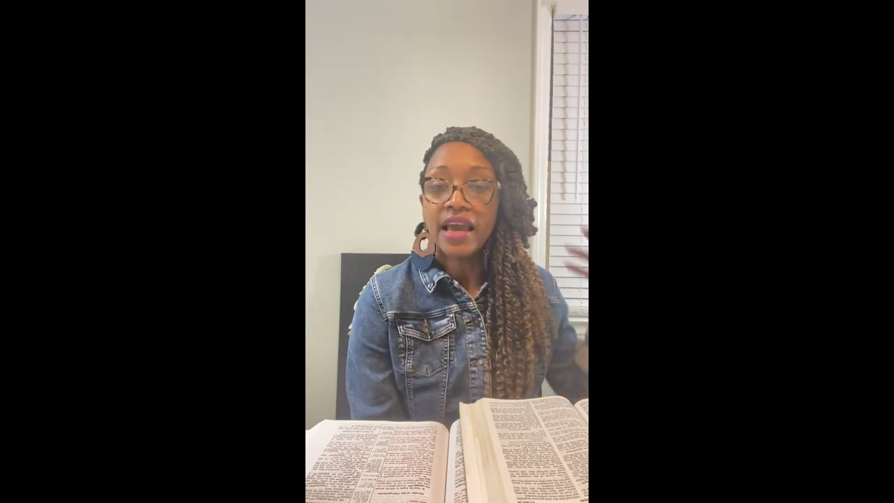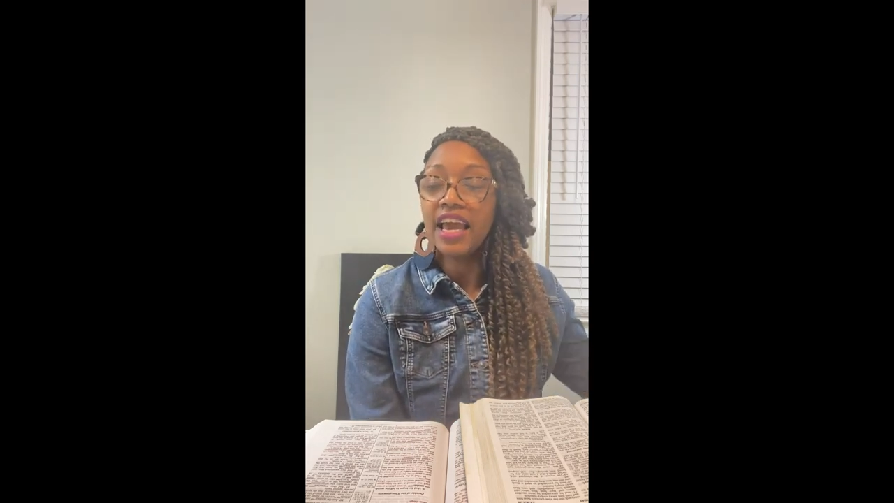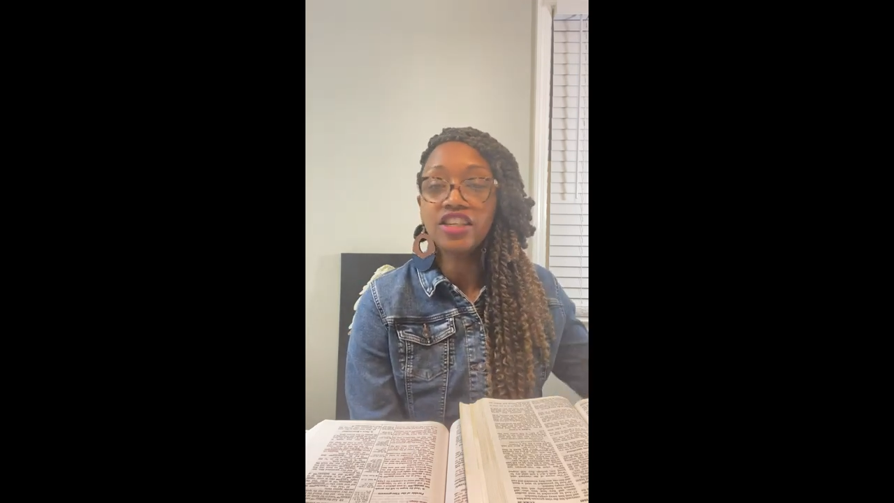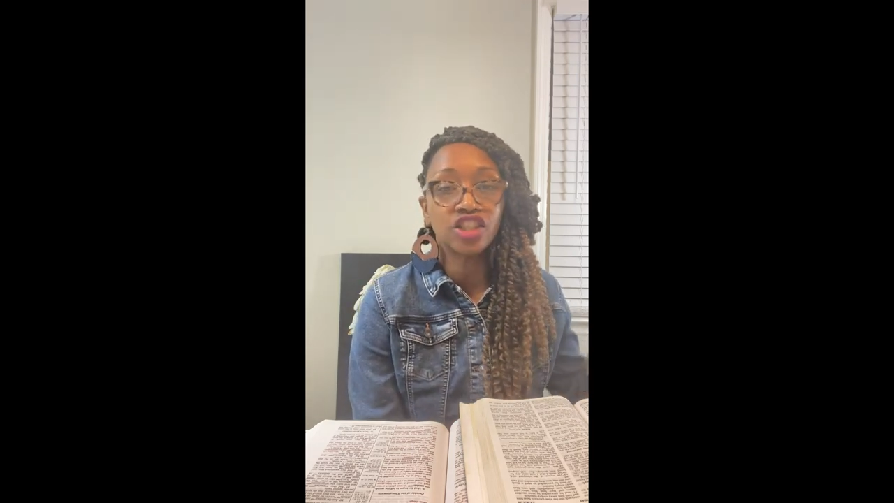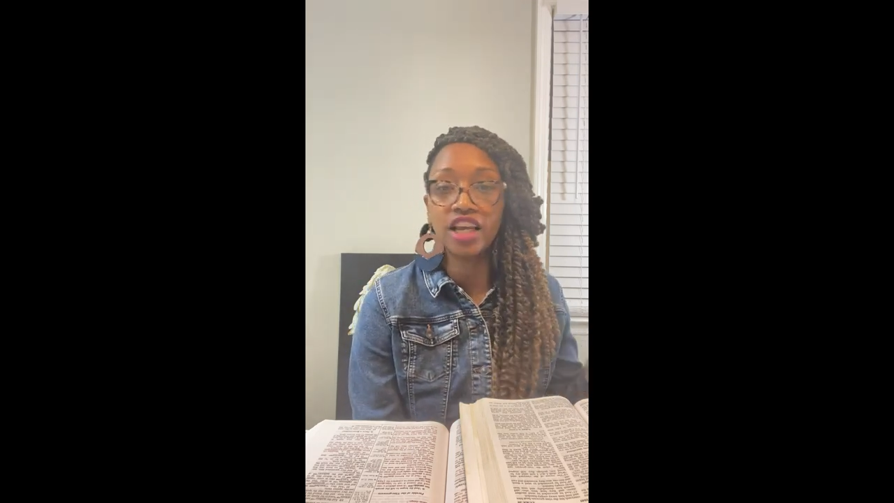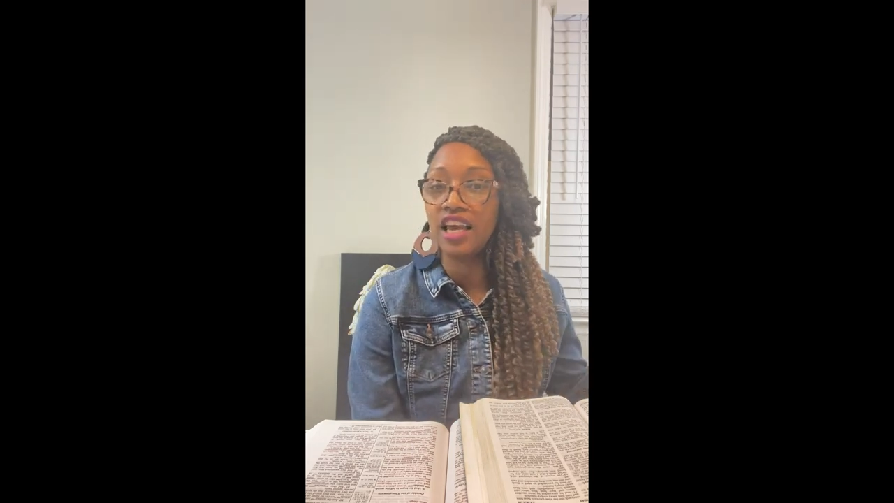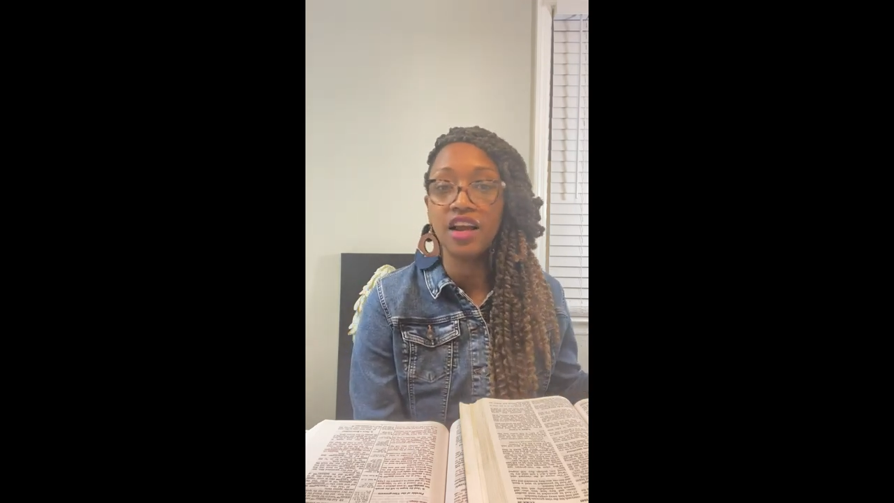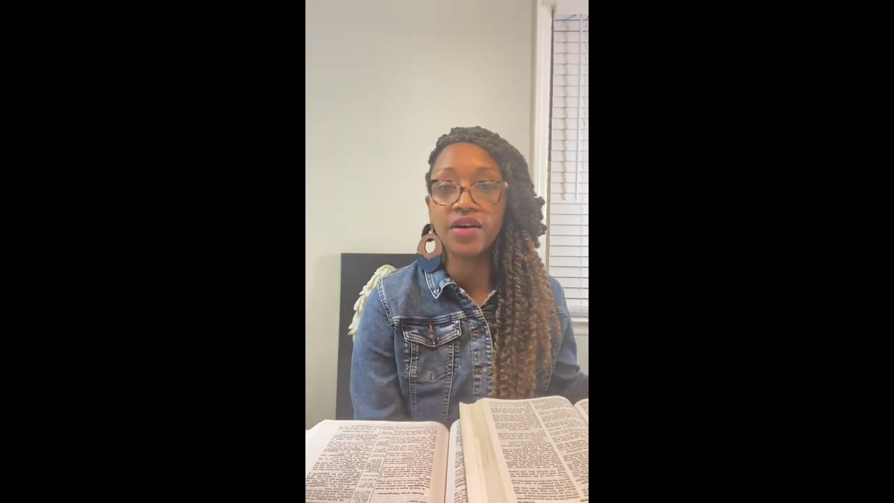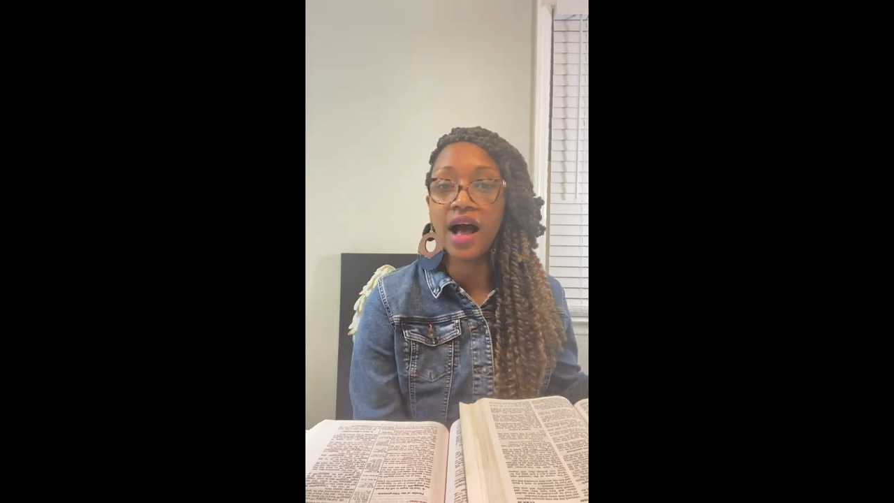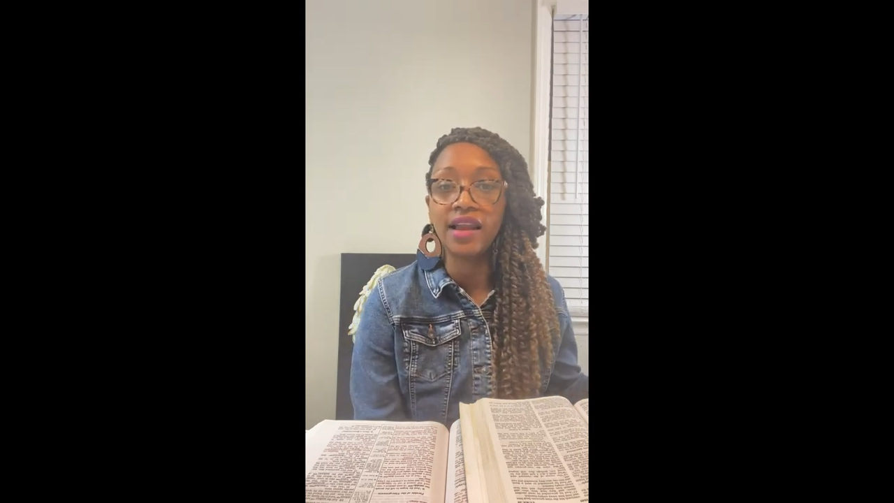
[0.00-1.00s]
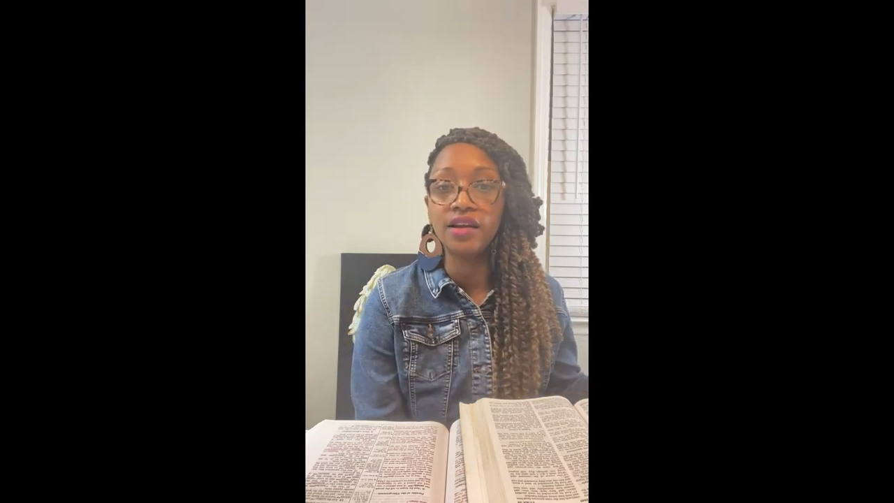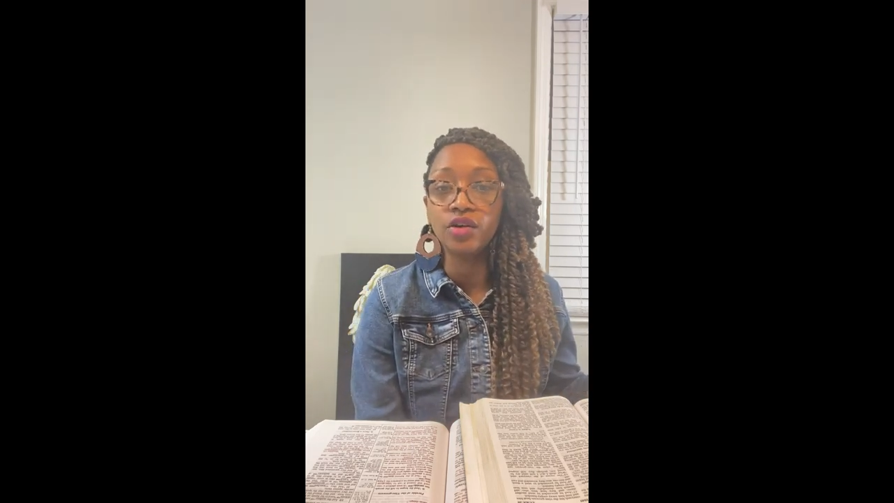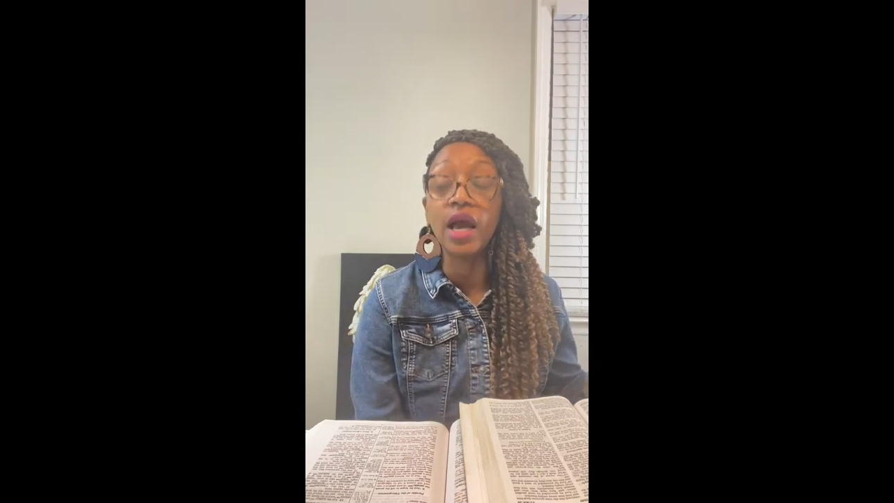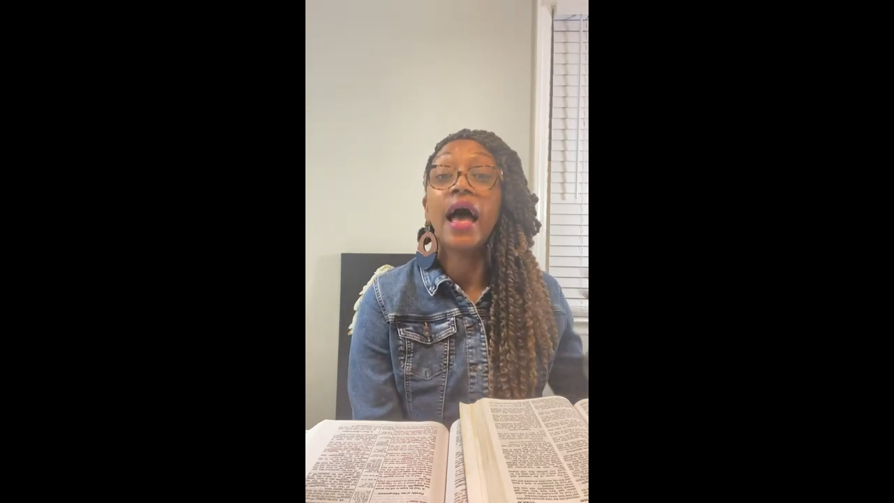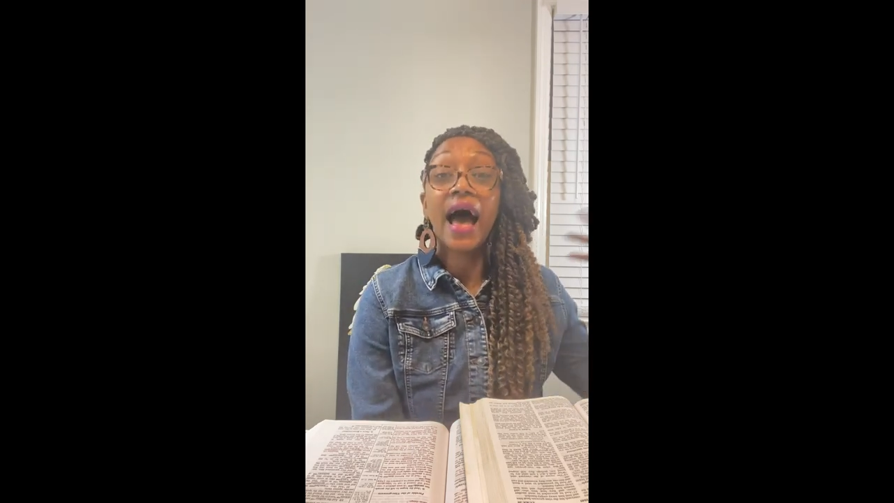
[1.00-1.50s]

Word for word: He should hear, hallelujah,